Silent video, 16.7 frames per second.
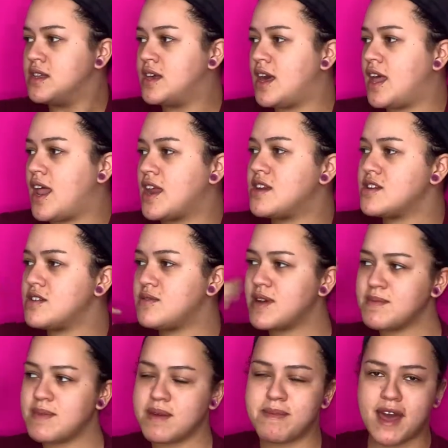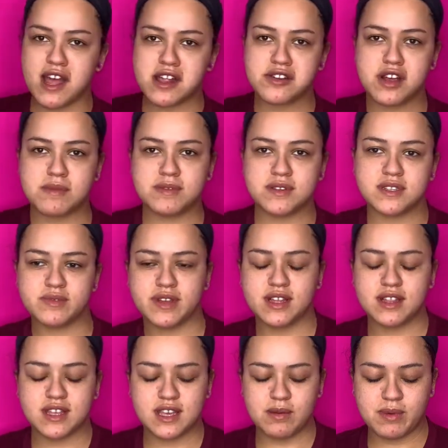And I don't know why my backdrop is
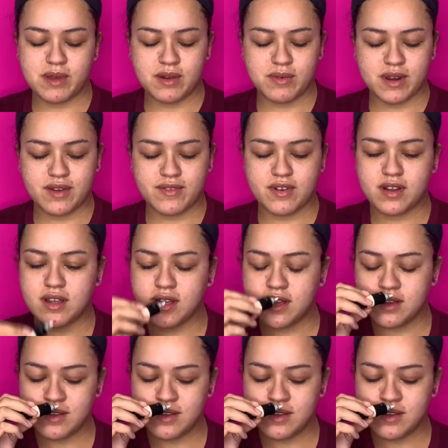wrinkly, but whatever.